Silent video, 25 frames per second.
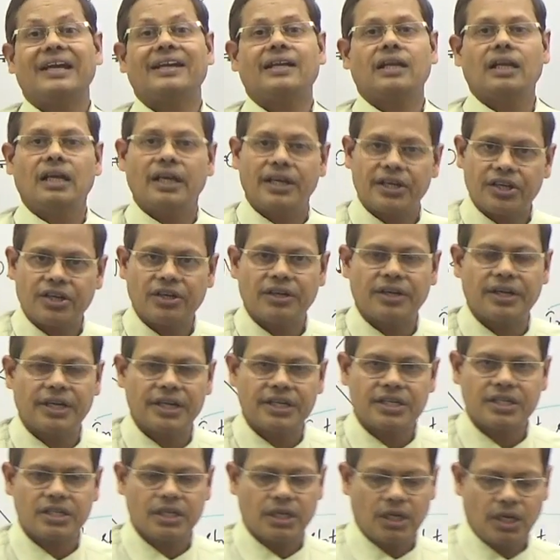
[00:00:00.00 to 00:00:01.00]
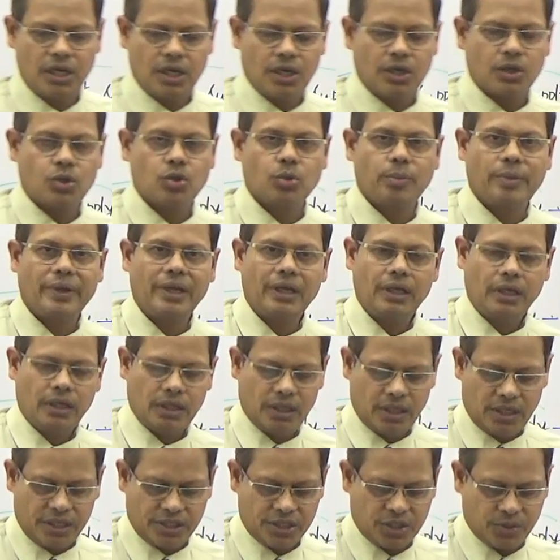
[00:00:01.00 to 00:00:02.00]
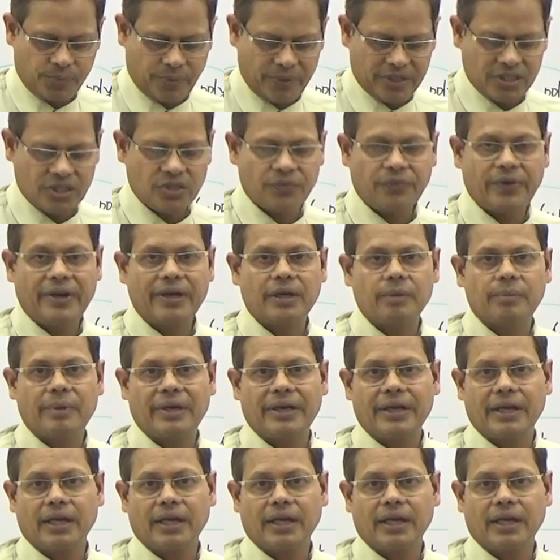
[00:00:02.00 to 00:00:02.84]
at a later date, to be specified by,